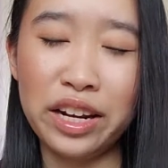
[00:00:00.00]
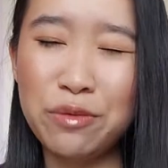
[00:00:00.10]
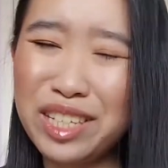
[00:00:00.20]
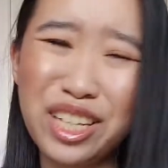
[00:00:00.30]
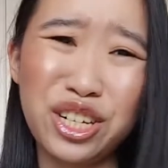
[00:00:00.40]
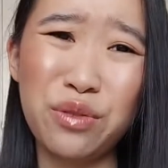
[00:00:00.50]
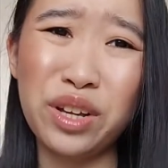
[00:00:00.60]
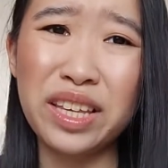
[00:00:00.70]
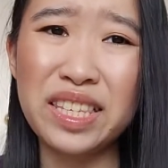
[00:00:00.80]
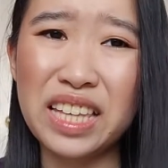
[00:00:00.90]
It was actually
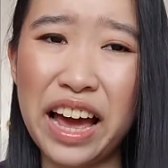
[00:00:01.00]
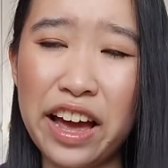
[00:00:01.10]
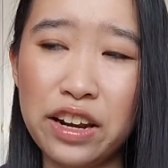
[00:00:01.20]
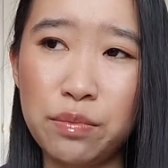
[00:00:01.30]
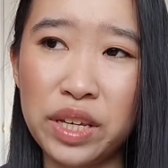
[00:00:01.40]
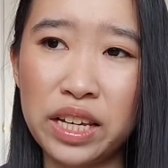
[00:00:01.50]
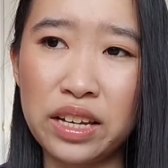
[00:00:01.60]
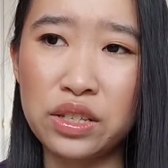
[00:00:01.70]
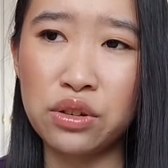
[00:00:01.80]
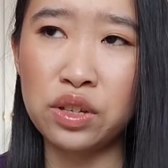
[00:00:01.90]
really sad
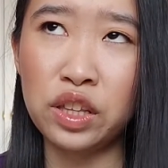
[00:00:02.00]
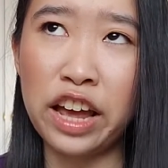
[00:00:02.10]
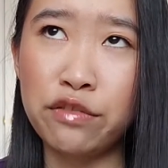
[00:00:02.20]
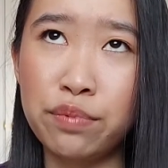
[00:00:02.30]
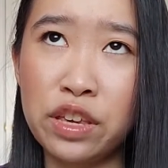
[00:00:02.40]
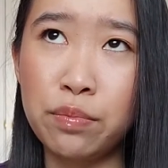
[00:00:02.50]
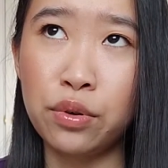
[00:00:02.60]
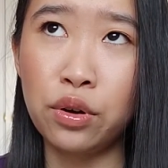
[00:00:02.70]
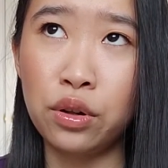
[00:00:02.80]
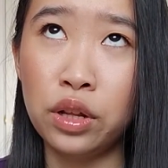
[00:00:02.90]
because there's a lot of
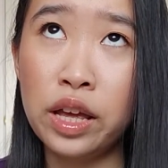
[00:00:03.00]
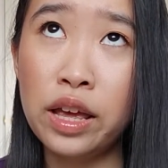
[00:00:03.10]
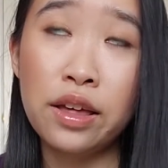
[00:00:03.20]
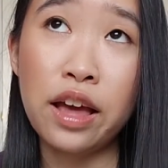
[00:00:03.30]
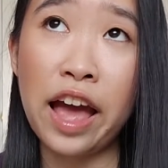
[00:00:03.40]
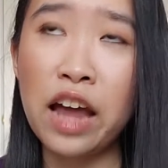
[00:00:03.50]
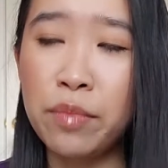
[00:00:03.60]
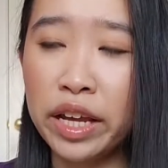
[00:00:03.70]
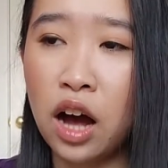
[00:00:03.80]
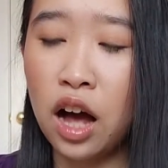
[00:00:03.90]
people at my
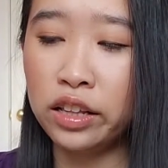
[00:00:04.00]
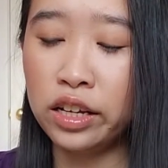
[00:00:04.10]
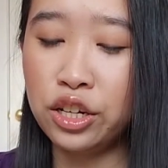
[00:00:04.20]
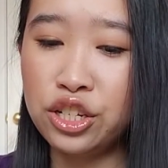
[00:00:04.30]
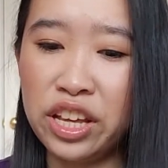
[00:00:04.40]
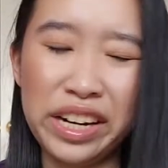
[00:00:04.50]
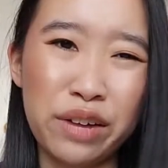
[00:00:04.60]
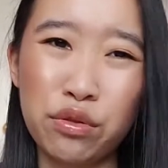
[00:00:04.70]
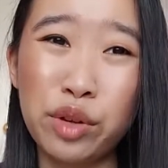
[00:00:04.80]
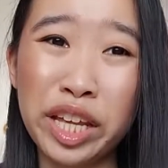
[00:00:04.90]
college that I
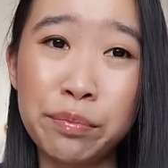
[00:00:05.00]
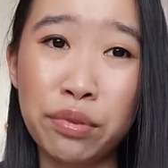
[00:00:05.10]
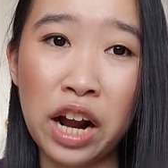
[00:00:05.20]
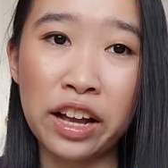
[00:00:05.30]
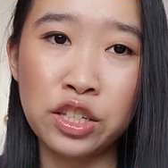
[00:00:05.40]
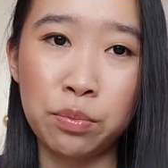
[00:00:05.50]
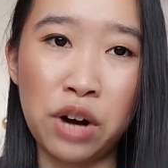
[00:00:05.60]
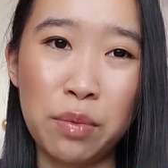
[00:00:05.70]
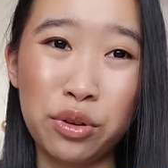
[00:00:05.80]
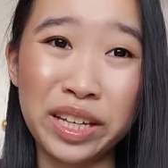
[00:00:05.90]
never really got to
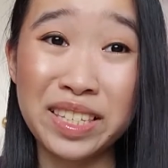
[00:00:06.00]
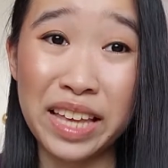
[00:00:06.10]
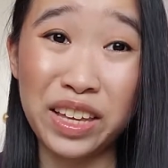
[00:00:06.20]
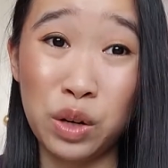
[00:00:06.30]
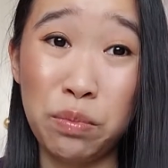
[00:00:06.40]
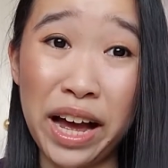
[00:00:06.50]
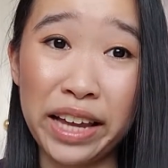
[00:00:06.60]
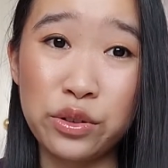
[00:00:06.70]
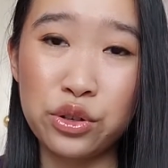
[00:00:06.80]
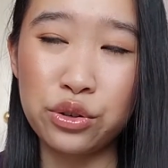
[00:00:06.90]
properly say goodbye
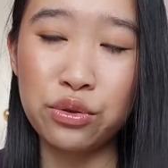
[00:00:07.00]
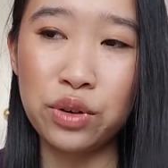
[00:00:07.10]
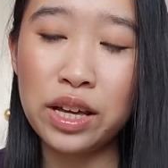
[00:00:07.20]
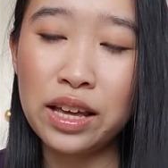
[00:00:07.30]
to.